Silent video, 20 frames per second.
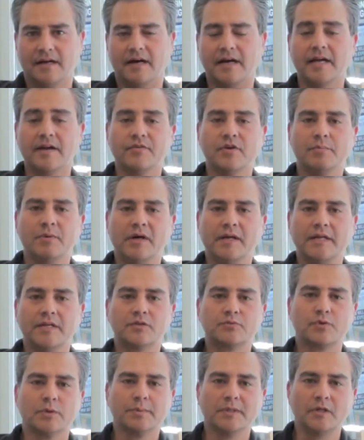Hi everybody,
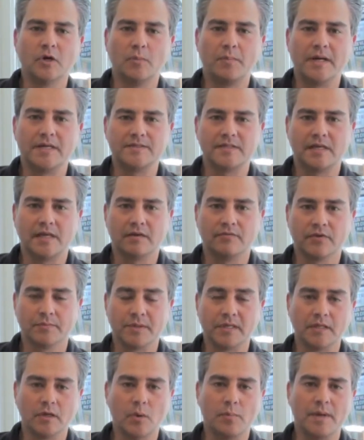it's Ruben Lopez again from
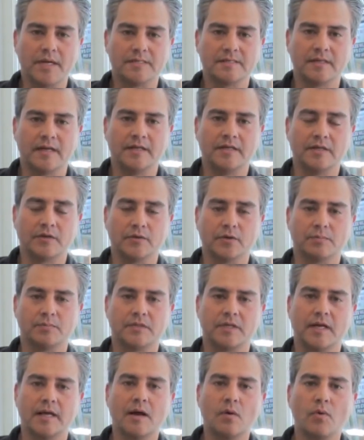the Lopez Lending Group.
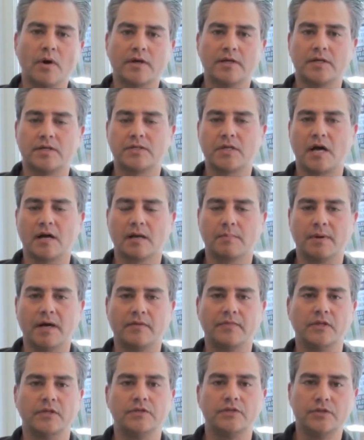Today I wanted to talk
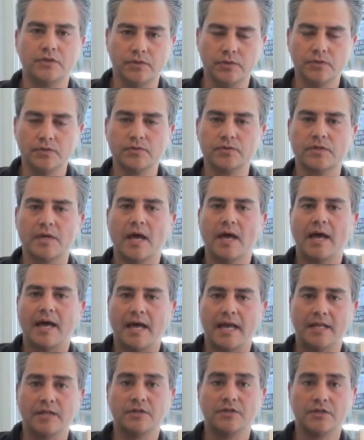about the do's
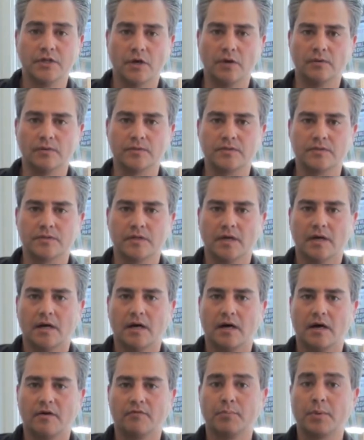and don'ts
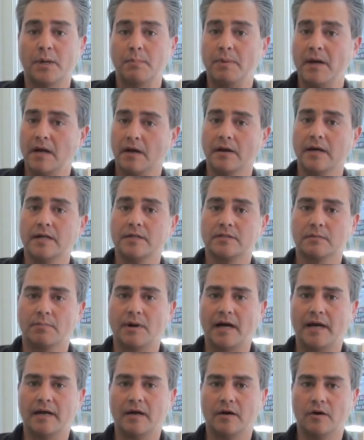of preparing to
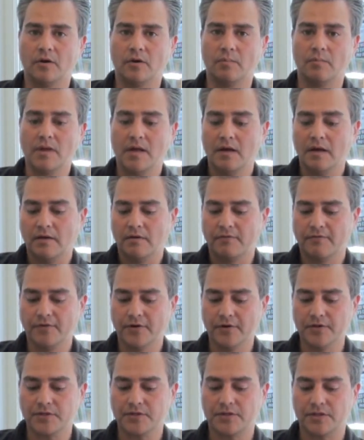buy a home.
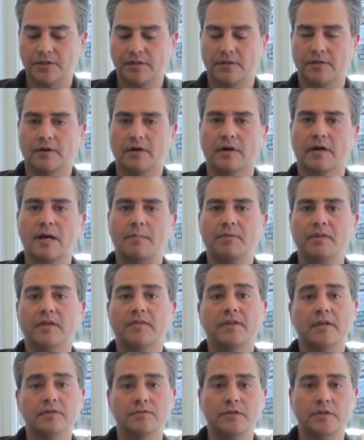First, there are a couple
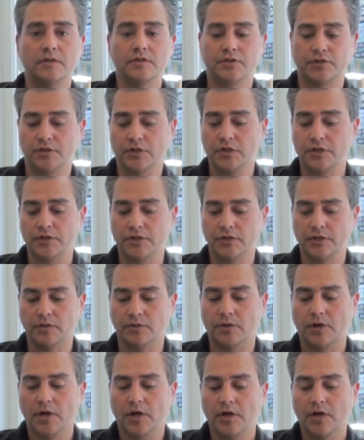of things that you should do.